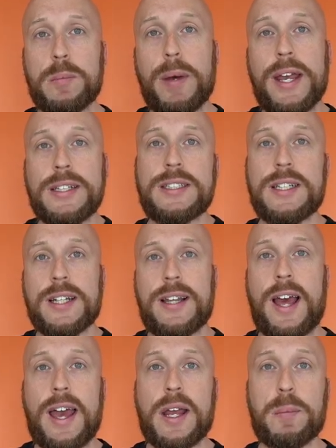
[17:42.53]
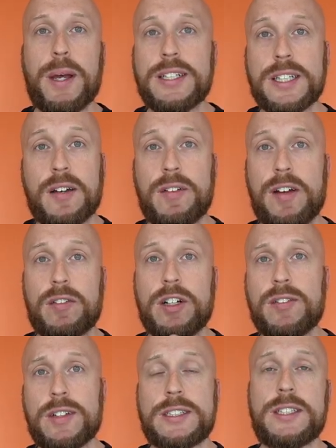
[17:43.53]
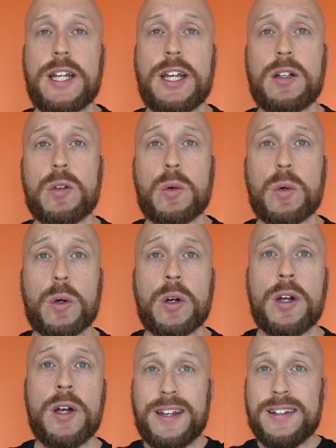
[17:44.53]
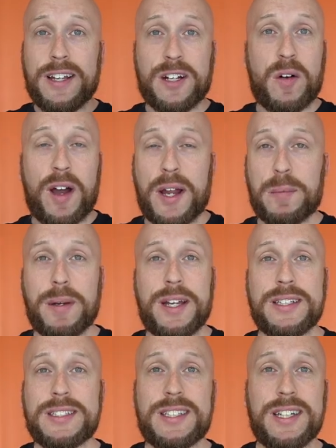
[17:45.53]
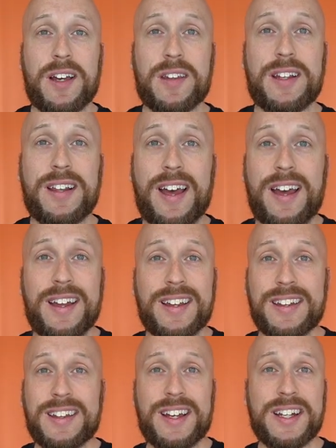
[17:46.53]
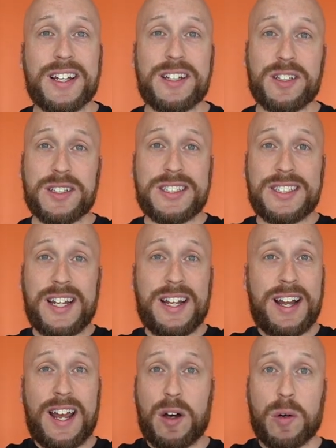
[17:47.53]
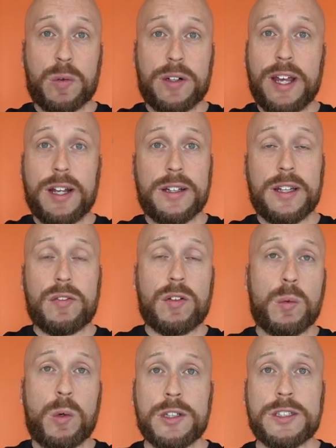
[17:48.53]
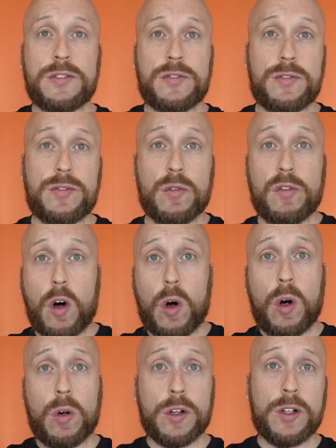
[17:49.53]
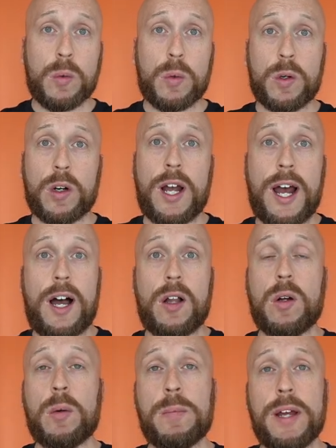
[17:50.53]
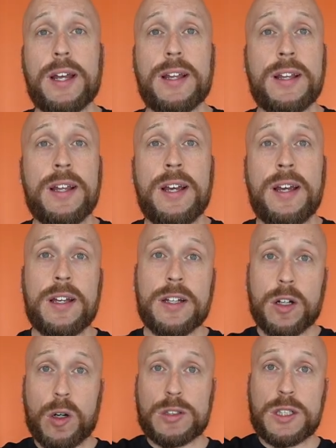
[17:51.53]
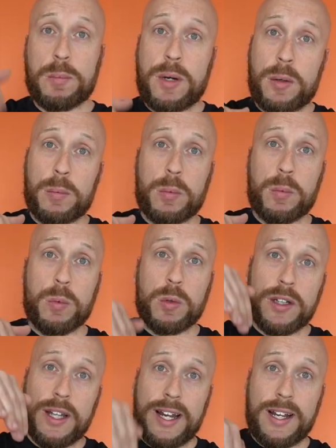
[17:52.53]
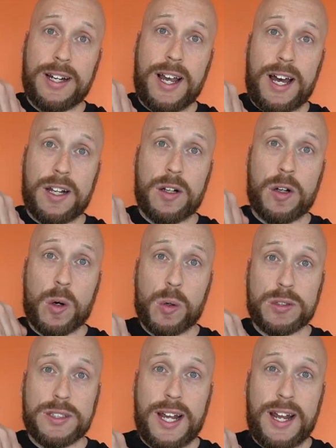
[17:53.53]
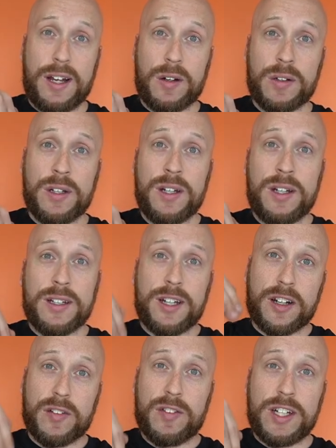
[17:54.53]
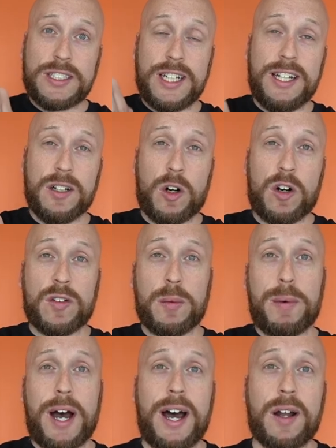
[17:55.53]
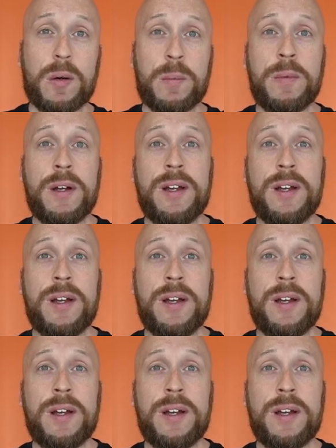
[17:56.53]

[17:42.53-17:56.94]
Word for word: baits in the tank, baits I've never even seen, or he did crankbaits the other day, and like just seeing how they different ones fall in the water column and you know some of them would land kind of nose down like a fish eating off the bottom